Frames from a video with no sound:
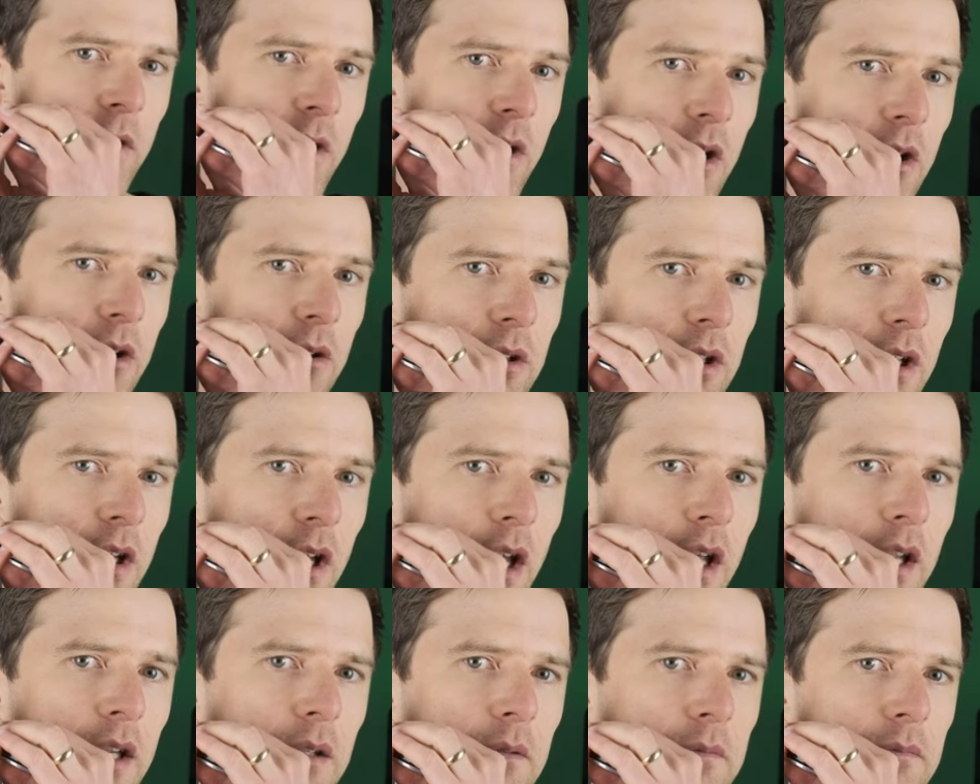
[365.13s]

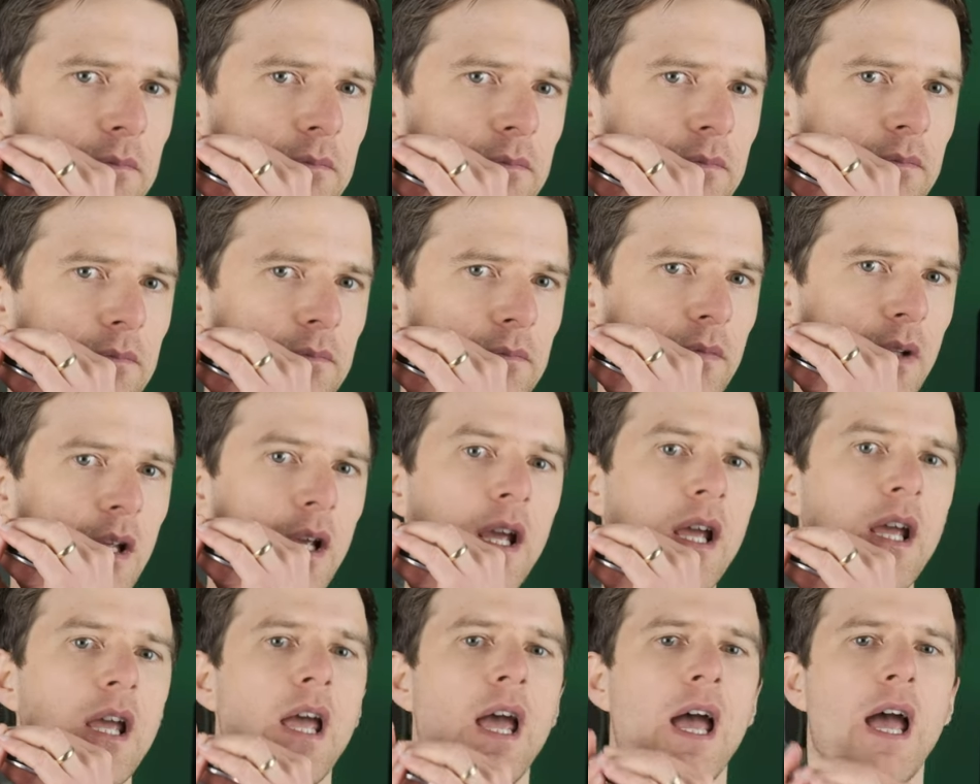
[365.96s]
Okay.
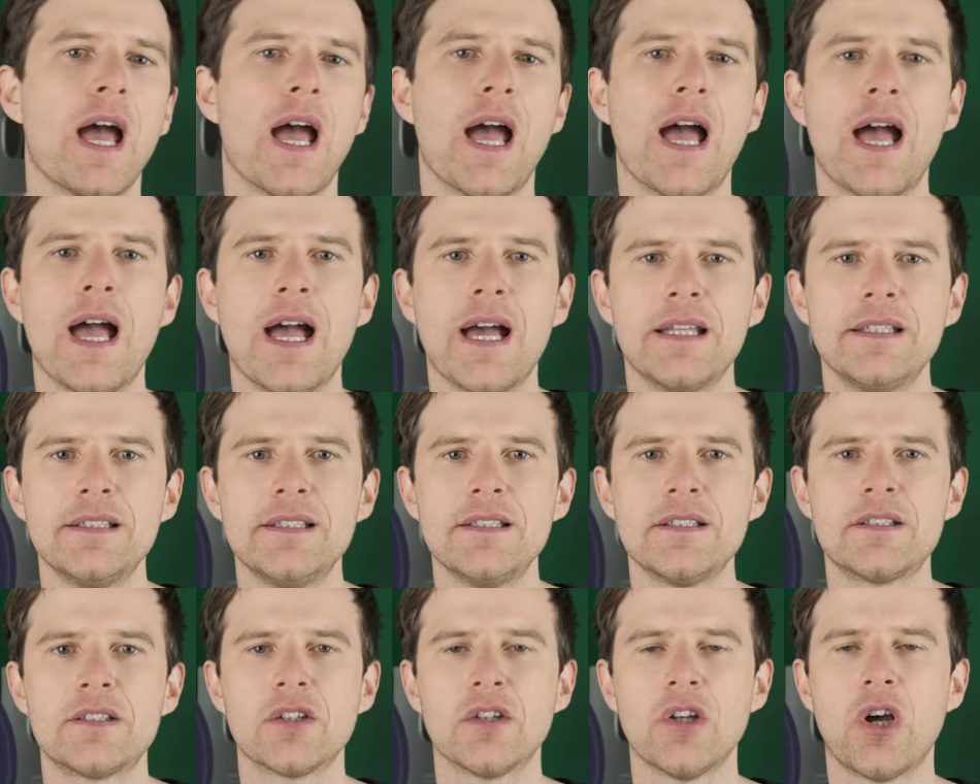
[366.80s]

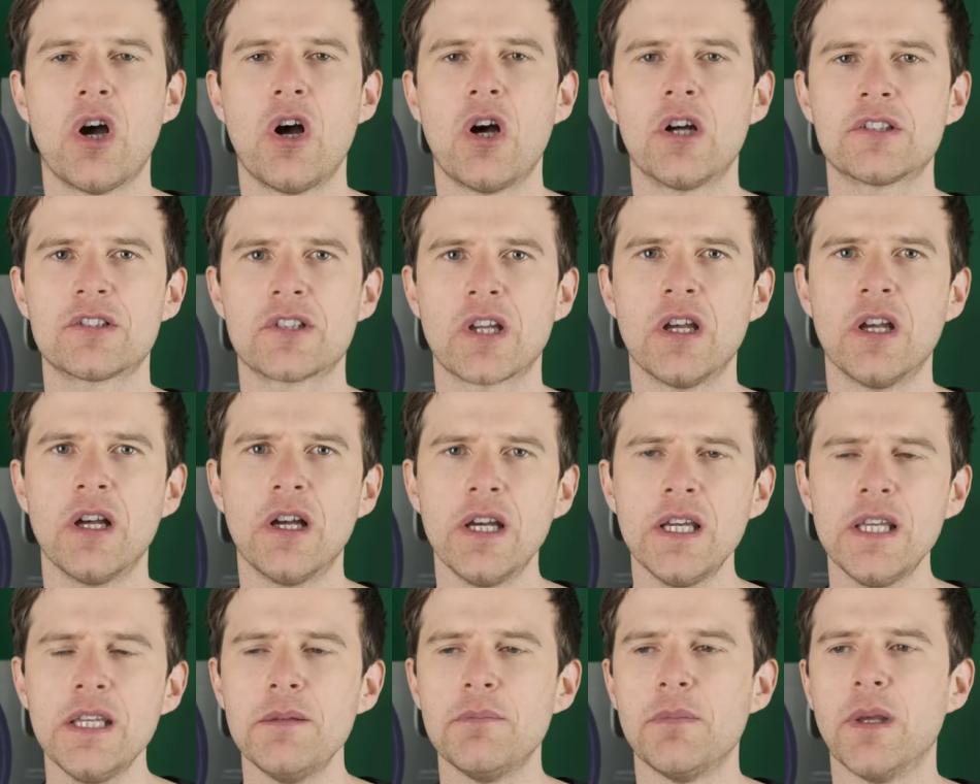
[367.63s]
And our
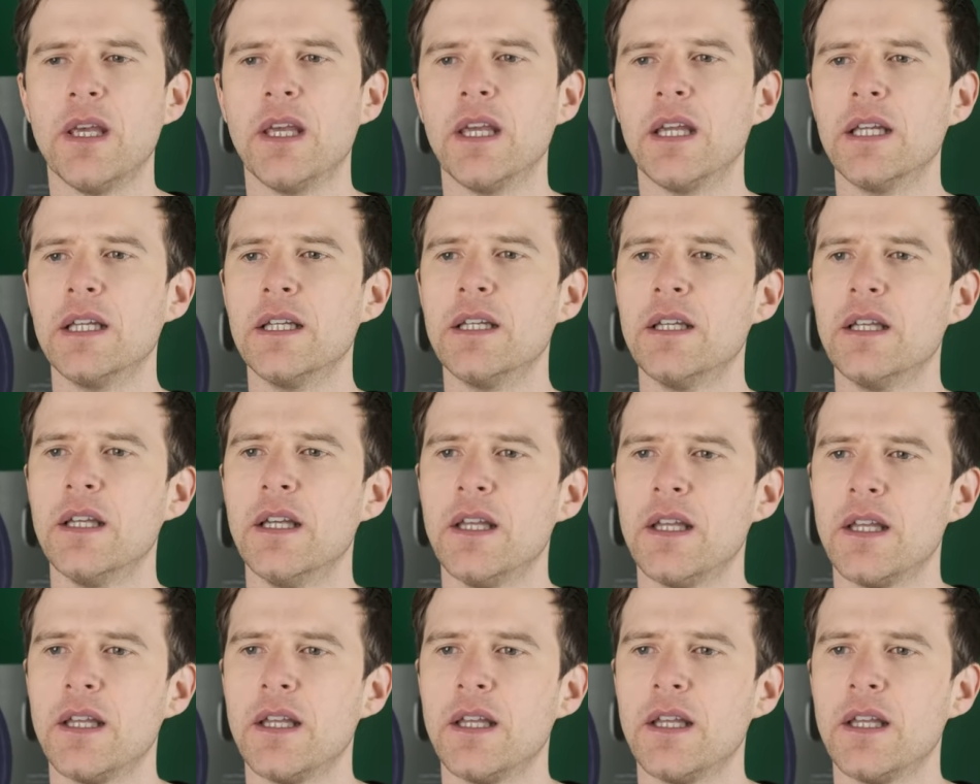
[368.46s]
timing